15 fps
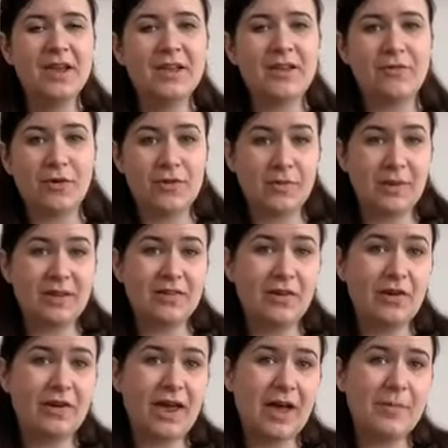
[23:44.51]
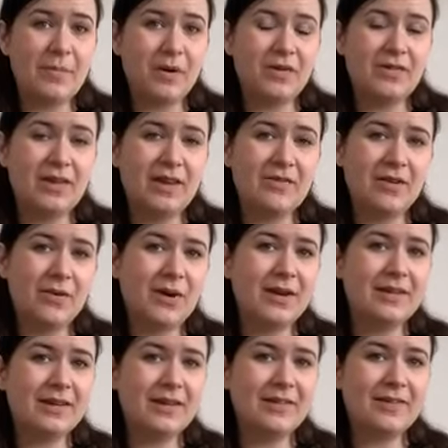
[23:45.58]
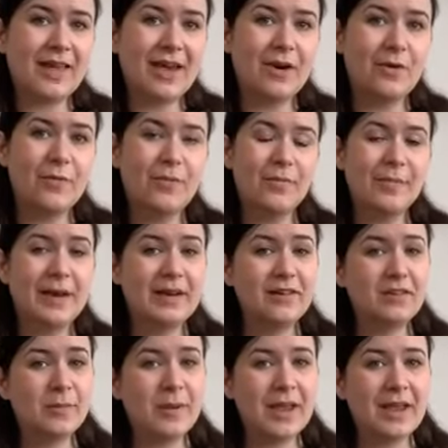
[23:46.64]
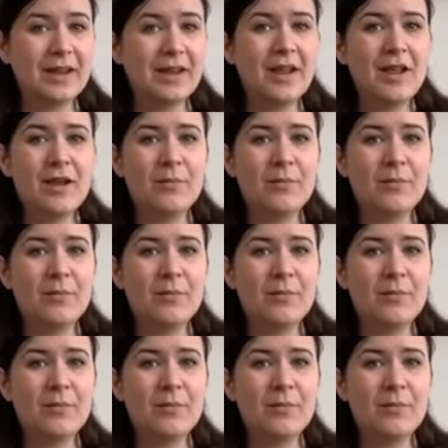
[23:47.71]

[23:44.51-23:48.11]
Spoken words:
you've got something to look at, both to give you ideas to help manage the pain,